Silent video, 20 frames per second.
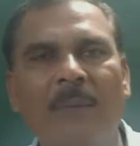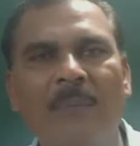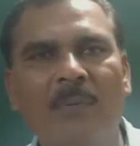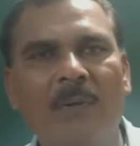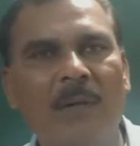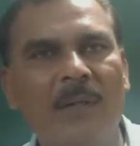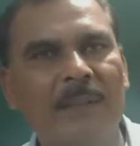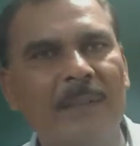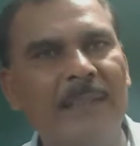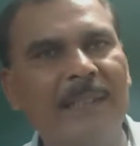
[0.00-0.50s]

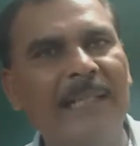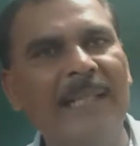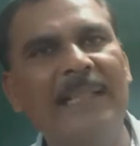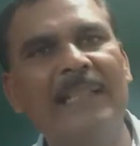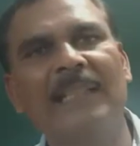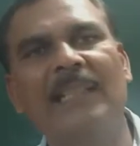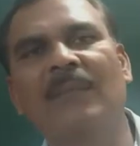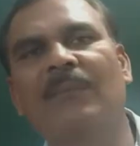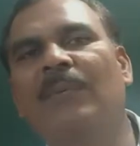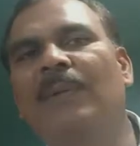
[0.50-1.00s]
for the
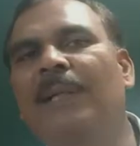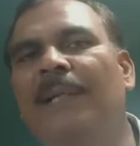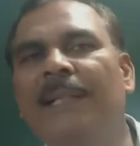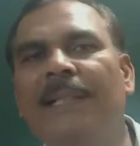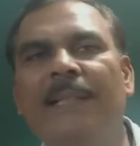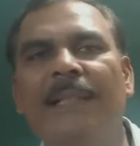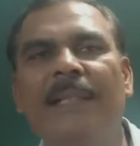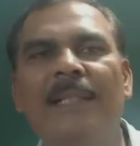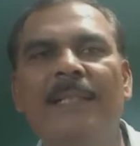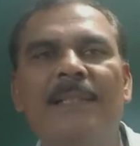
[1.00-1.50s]
electric field
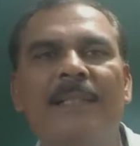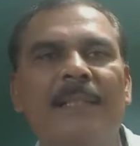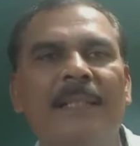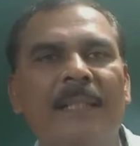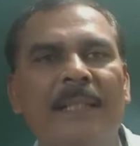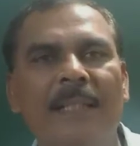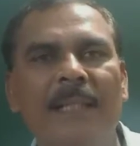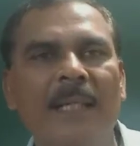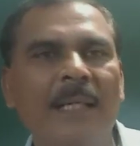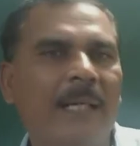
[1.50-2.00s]

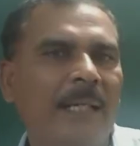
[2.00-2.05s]
intensity